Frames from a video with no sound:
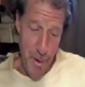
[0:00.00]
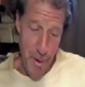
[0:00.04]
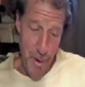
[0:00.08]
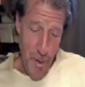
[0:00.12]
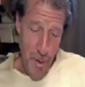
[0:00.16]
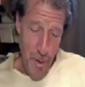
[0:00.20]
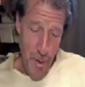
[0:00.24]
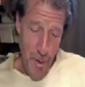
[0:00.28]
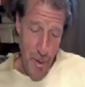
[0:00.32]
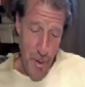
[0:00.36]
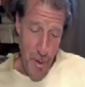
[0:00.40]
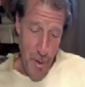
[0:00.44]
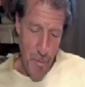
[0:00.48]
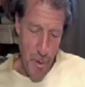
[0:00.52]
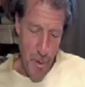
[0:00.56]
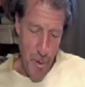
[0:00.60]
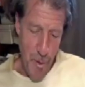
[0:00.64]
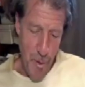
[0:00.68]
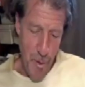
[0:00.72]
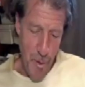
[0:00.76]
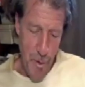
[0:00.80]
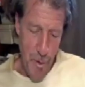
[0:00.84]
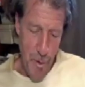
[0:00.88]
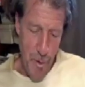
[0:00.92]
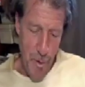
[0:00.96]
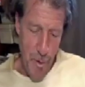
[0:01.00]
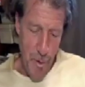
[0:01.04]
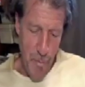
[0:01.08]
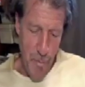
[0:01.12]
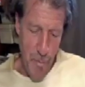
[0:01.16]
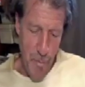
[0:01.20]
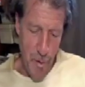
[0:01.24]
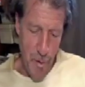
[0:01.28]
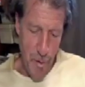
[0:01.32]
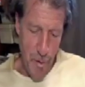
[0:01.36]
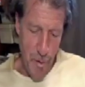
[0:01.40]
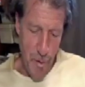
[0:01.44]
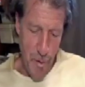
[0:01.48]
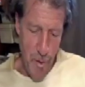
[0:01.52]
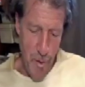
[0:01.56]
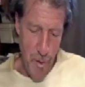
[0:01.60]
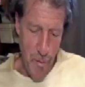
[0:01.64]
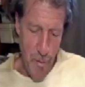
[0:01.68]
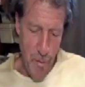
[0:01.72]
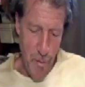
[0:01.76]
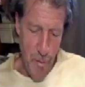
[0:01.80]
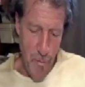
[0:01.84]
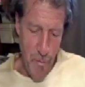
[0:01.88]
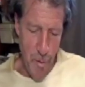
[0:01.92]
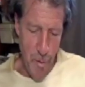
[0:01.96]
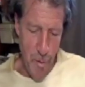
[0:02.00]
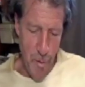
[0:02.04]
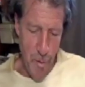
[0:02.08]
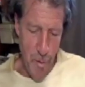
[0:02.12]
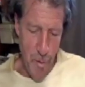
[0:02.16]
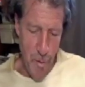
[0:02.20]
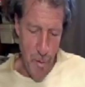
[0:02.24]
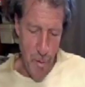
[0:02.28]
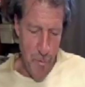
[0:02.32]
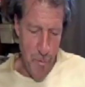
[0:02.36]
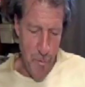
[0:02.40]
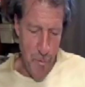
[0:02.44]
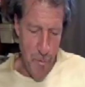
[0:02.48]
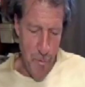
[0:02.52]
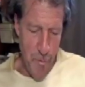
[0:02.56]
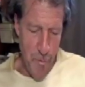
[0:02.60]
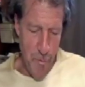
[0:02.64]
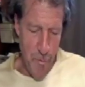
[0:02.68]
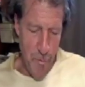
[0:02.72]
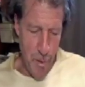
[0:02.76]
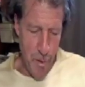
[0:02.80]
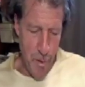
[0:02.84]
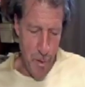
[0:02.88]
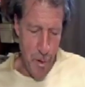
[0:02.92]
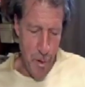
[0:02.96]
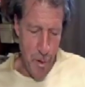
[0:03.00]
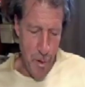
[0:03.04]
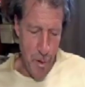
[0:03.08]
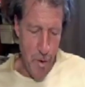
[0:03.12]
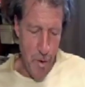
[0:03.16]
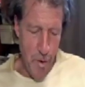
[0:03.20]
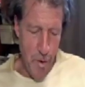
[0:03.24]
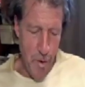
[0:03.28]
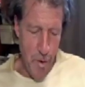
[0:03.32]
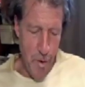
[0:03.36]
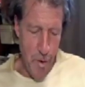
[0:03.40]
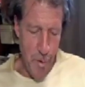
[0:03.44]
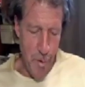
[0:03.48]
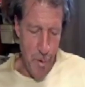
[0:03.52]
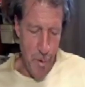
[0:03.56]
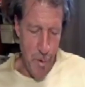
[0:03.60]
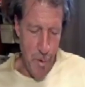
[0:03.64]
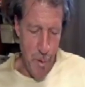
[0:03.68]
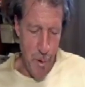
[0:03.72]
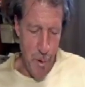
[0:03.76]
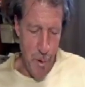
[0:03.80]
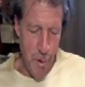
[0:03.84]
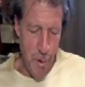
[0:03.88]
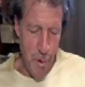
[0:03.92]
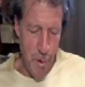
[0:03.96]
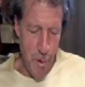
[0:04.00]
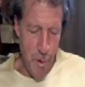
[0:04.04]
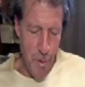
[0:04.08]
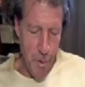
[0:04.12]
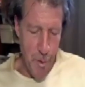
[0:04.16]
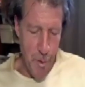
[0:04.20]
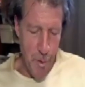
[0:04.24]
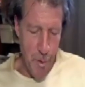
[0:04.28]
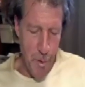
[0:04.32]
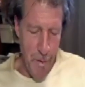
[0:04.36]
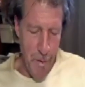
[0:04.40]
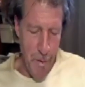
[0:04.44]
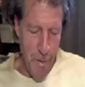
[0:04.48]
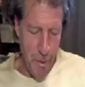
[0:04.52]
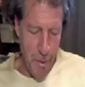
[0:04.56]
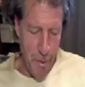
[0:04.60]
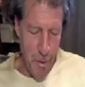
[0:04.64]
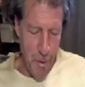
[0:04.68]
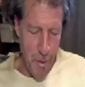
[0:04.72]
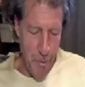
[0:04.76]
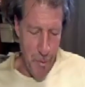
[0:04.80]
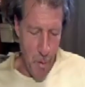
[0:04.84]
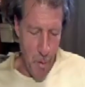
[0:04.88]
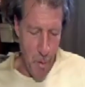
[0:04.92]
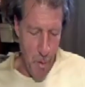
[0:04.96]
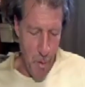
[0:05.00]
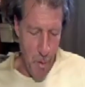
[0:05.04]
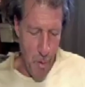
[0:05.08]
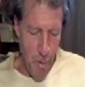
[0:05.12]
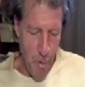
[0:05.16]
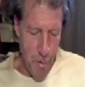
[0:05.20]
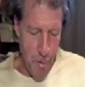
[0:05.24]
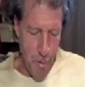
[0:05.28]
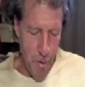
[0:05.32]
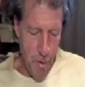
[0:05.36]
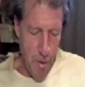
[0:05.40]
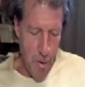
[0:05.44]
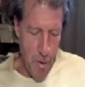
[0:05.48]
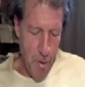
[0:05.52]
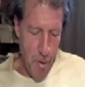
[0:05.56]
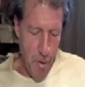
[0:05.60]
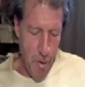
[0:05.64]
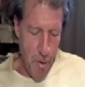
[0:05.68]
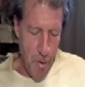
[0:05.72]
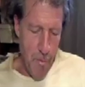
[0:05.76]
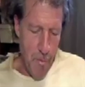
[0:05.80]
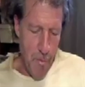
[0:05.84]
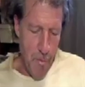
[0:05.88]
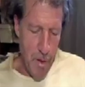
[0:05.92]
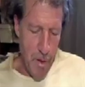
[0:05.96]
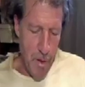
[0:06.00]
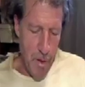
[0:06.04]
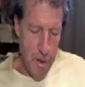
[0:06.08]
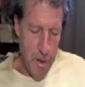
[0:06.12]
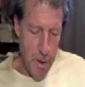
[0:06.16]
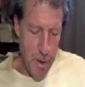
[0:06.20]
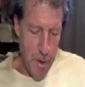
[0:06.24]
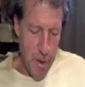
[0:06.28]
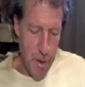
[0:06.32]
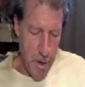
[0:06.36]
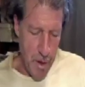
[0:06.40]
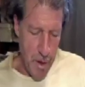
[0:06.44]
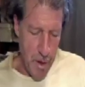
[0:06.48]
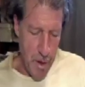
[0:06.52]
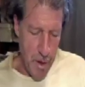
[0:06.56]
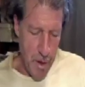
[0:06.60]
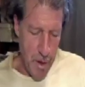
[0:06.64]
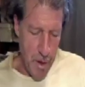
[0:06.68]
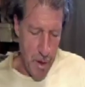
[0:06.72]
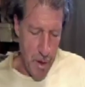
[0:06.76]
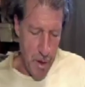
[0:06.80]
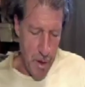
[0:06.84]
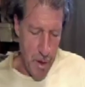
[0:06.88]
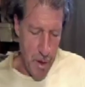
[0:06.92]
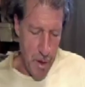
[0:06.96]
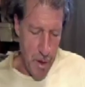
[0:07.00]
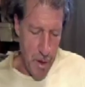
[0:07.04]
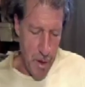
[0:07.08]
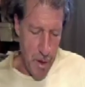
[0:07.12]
The salesman looked around both nervous and puzzled as he watched his whole stable spout off their woes. My legs itch.